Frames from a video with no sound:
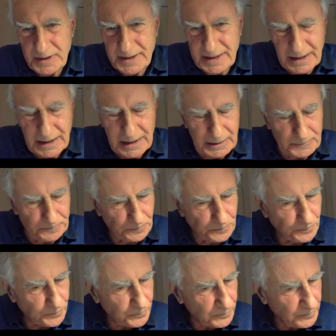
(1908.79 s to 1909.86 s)
still
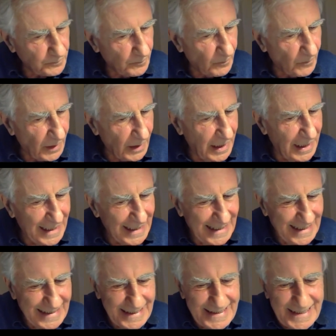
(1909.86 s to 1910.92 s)

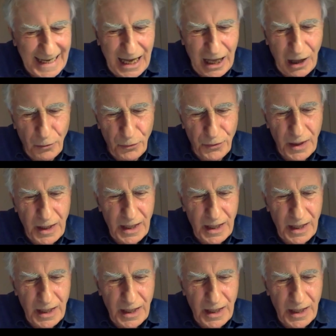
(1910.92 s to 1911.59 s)
in the south,